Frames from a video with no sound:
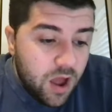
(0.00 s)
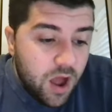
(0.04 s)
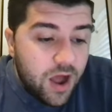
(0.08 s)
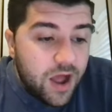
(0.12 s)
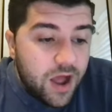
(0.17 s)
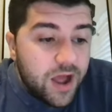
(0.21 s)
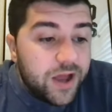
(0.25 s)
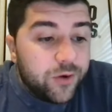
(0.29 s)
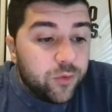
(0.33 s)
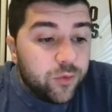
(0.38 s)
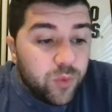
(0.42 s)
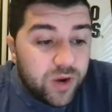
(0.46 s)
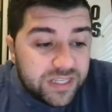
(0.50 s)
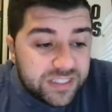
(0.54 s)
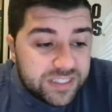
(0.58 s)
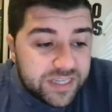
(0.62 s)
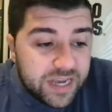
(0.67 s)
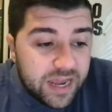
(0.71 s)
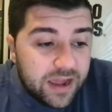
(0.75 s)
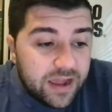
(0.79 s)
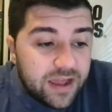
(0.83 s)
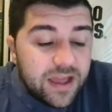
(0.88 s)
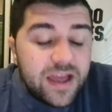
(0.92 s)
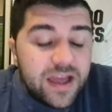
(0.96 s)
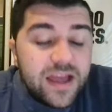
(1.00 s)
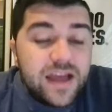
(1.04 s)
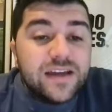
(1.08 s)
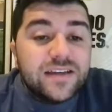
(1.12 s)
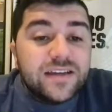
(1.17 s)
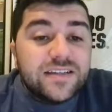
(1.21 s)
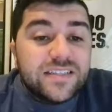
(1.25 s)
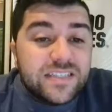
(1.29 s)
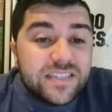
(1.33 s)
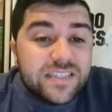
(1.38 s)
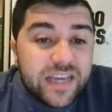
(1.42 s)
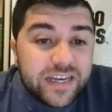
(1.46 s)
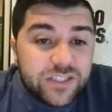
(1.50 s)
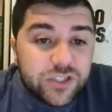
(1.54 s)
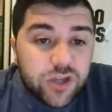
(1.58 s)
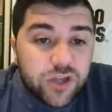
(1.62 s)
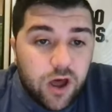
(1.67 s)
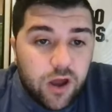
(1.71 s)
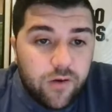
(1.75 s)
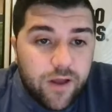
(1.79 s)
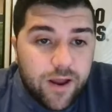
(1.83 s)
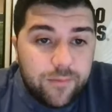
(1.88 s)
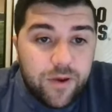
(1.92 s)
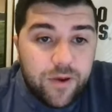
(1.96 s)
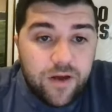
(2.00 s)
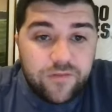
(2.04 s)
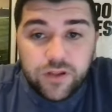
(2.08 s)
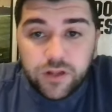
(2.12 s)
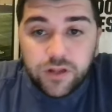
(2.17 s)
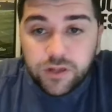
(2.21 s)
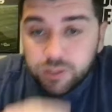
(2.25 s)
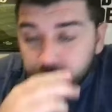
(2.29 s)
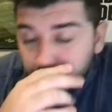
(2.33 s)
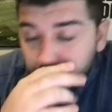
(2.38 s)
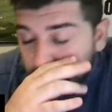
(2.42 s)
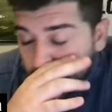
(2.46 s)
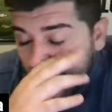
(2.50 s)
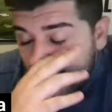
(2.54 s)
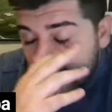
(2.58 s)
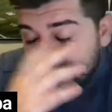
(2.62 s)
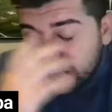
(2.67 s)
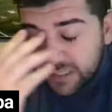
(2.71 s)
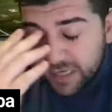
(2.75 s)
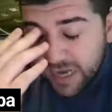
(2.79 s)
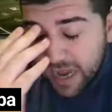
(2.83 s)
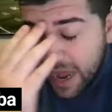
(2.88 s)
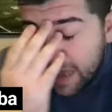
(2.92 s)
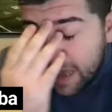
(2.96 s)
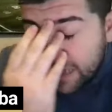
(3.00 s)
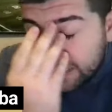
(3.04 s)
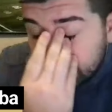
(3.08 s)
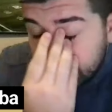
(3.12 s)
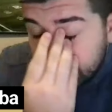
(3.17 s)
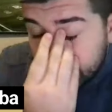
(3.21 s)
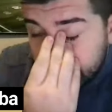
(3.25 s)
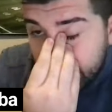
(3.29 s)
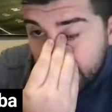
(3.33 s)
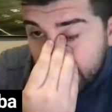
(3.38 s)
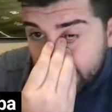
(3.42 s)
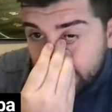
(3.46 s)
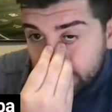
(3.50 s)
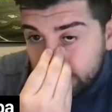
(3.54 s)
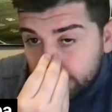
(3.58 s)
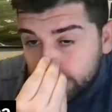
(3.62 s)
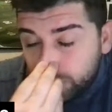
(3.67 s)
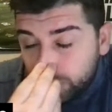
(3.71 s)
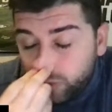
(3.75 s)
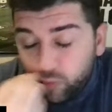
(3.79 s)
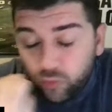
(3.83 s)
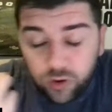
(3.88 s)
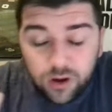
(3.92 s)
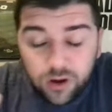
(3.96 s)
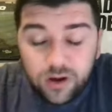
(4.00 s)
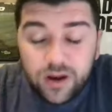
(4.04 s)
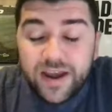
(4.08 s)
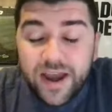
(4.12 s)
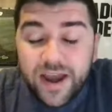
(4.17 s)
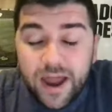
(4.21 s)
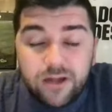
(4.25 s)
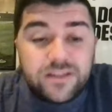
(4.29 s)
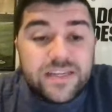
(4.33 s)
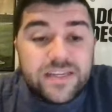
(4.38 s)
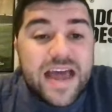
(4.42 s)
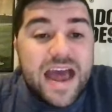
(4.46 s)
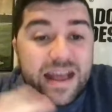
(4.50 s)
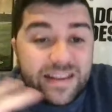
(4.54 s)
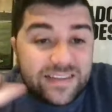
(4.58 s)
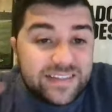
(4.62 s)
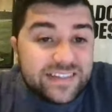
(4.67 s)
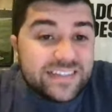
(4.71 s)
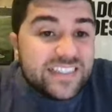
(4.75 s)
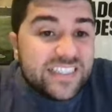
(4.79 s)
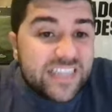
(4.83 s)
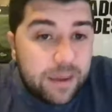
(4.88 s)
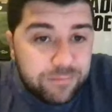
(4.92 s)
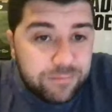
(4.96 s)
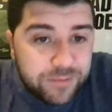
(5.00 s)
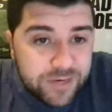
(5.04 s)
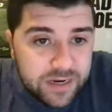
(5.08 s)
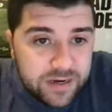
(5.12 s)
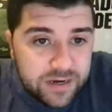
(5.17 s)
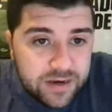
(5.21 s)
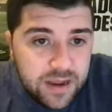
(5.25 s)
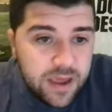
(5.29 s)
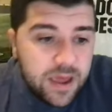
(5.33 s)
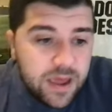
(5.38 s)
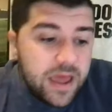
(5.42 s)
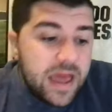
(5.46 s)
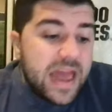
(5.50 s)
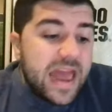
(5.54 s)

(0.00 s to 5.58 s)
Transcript: on Wednesday, six Colorado Buffaloes were announced as accepting